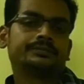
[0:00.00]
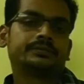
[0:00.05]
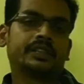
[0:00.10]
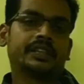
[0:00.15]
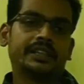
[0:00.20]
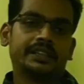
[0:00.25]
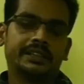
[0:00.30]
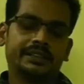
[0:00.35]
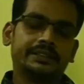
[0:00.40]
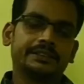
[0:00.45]

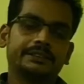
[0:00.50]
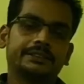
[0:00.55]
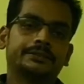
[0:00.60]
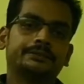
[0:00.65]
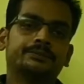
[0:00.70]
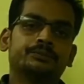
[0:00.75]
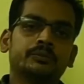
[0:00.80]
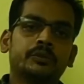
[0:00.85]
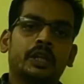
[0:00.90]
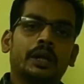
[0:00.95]
And
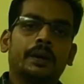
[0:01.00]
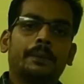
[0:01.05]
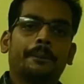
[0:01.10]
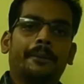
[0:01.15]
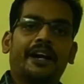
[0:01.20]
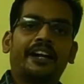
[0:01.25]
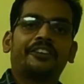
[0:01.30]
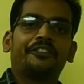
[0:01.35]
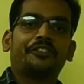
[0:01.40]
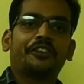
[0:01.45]

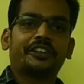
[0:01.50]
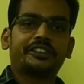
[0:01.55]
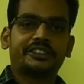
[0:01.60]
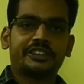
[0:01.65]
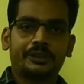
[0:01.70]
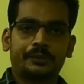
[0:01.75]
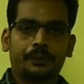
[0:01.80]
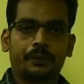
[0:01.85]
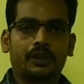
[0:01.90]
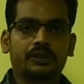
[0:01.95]

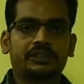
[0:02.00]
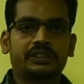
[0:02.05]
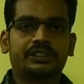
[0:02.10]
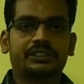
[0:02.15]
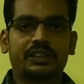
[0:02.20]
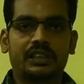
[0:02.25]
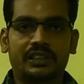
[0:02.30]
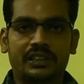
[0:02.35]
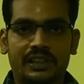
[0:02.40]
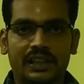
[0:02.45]
manufacturing process
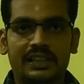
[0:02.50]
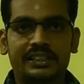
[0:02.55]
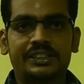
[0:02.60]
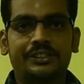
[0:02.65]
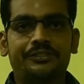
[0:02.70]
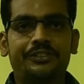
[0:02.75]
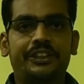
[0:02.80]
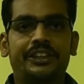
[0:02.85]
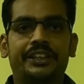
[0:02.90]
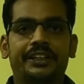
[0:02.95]
are
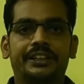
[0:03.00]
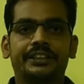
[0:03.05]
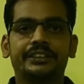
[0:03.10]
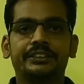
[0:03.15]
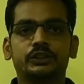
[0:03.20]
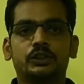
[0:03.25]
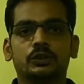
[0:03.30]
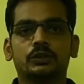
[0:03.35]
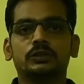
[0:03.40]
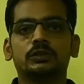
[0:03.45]
classified
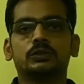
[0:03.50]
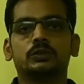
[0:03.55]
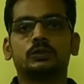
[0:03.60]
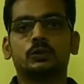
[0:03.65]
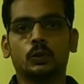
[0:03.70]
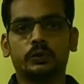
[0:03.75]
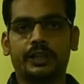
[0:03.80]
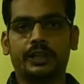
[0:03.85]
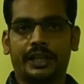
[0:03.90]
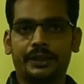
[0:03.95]
into
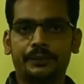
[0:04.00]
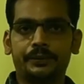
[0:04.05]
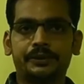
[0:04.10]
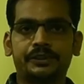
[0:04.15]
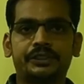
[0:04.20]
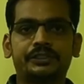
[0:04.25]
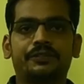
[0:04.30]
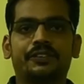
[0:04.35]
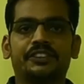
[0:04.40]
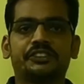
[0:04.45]
two
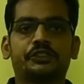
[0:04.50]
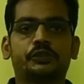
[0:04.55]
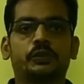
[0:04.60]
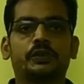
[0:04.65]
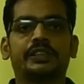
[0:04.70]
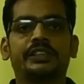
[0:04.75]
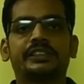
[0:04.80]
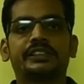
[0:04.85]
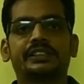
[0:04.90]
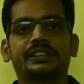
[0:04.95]
types. First
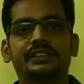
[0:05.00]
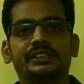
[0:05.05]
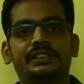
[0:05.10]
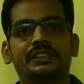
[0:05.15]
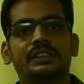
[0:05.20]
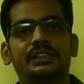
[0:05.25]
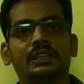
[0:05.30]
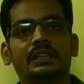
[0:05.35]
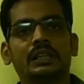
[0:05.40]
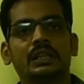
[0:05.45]
one is
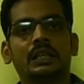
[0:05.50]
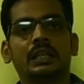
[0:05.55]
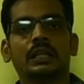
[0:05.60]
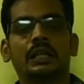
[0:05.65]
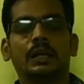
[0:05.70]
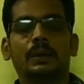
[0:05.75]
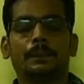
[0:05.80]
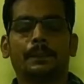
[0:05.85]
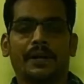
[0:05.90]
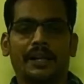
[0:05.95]

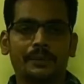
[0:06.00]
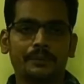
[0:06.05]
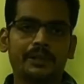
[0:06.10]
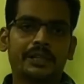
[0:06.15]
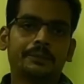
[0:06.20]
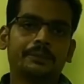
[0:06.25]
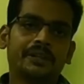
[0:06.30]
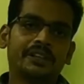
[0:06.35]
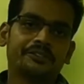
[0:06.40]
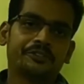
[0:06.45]

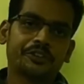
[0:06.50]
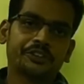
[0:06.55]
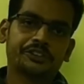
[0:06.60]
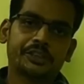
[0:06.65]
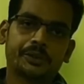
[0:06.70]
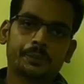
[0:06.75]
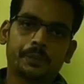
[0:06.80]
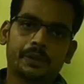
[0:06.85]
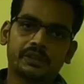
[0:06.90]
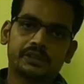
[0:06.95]
primary
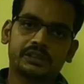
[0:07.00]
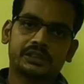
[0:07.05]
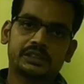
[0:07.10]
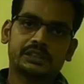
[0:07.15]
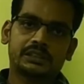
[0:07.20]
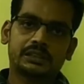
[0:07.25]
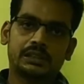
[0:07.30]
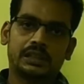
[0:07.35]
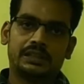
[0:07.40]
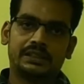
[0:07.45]
manufacturing
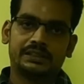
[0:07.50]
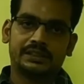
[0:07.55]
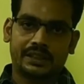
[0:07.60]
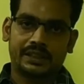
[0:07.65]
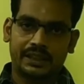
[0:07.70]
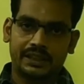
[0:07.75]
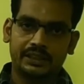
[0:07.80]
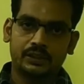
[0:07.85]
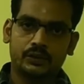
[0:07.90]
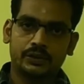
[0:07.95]
process and
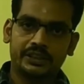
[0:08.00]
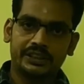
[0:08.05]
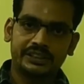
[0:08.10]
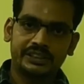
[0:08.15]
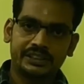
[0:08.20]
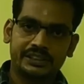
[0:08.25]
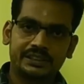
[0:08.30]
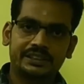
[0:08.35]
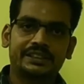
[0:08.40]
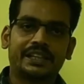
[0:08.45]
second one
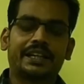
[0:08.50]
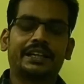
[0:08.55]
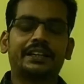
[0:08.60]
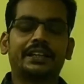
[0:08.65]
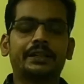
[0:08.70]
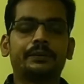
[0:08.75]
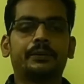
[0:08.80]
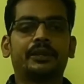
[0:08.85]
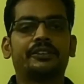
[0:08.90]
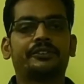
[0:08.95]
is
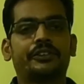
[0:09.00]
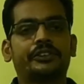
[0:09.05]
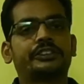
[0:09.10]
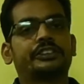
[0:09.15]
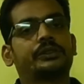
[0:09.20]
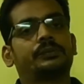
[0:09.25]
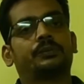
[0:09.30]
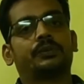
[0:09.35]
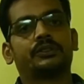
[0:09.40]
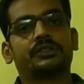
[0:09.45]
secondary
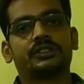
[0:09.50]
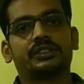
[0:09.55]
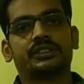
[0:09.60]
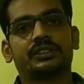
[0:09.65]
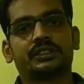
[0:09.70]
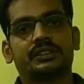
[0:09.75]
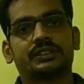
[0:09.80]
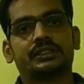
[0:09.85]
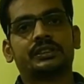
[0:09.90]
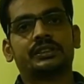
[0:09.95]
manufacturing process.